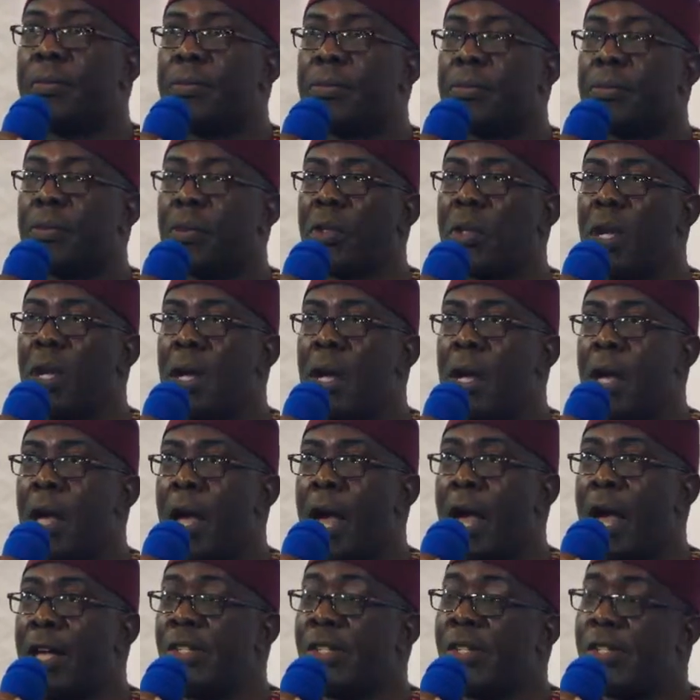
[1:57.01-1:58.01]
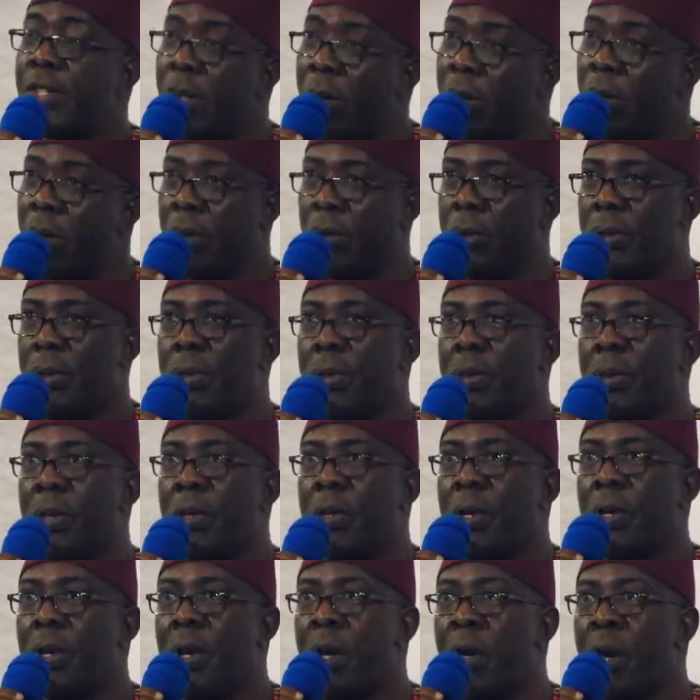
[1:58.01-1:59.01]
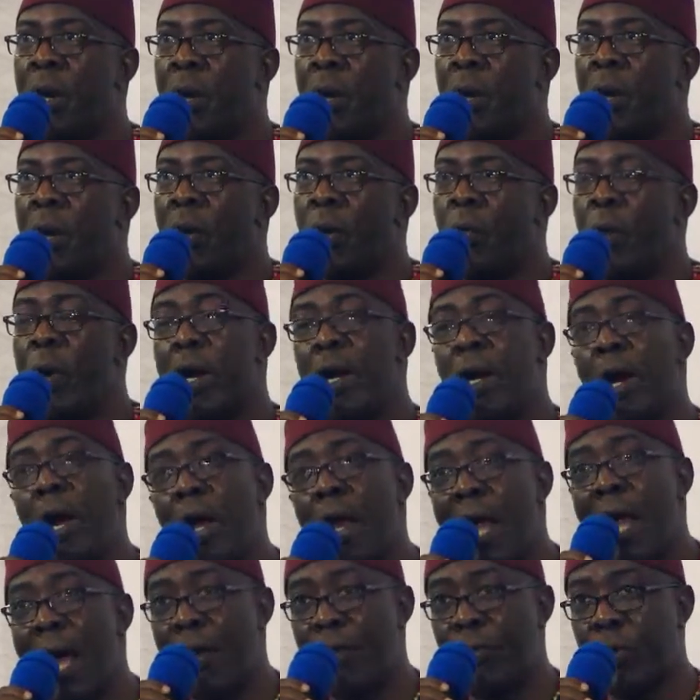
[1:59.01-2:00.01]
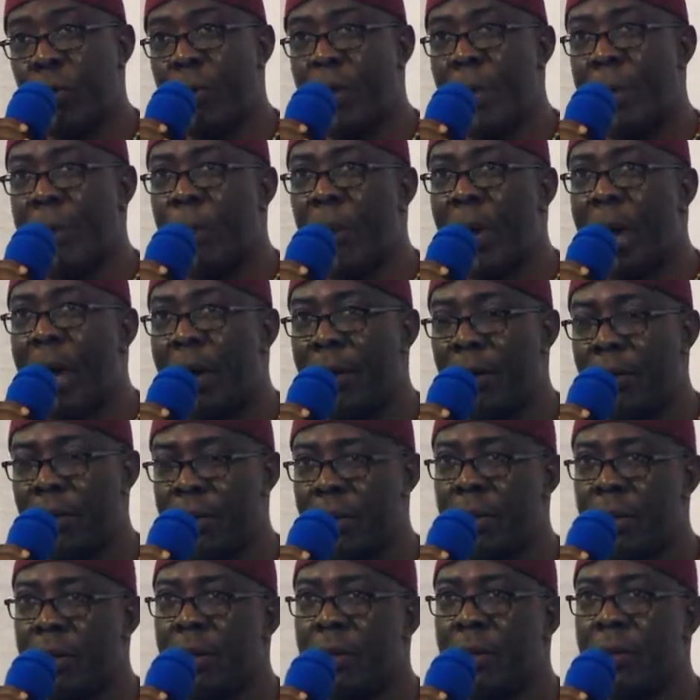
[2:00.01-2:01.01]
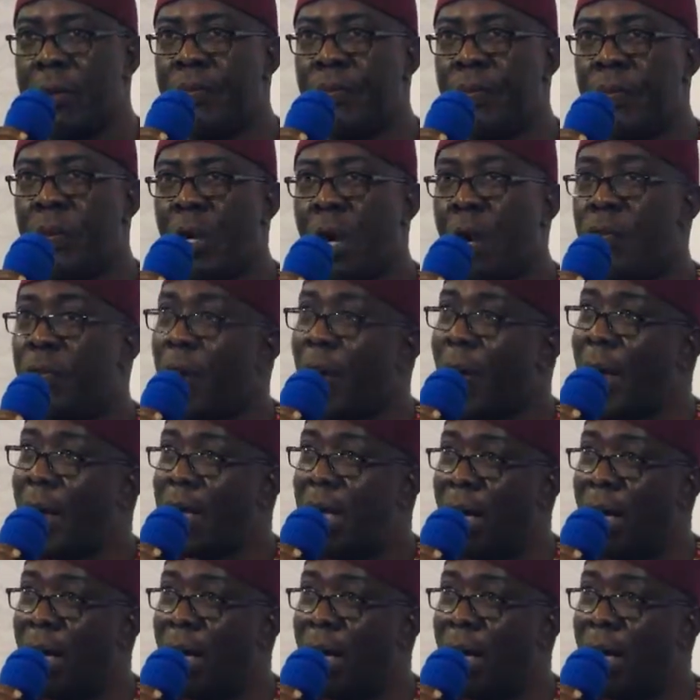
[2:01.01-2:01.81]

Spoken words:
And so, we all have to be proud of our country,